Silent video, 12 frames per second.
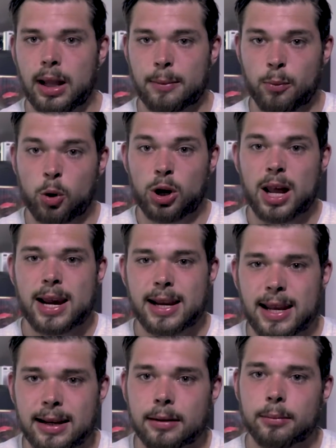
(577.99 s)
let more
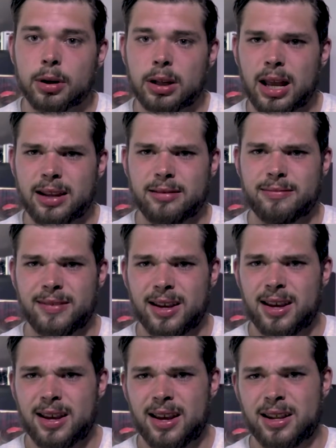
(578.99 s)
light in, but then
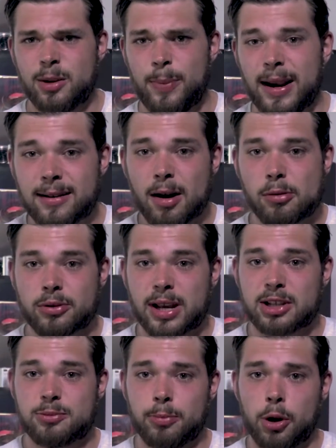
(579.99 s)
the background
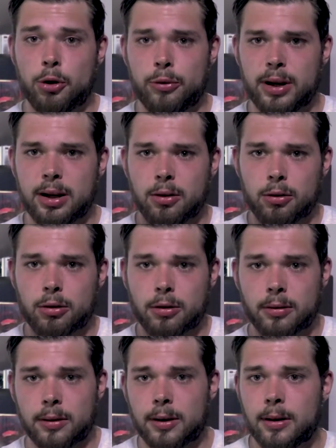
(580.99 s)
gets blurry,
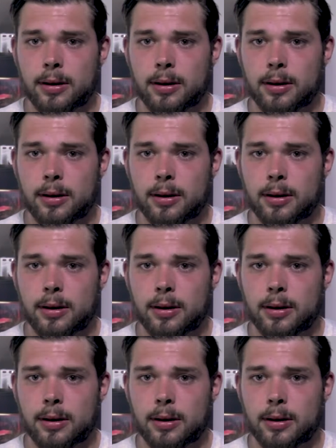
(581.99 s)
or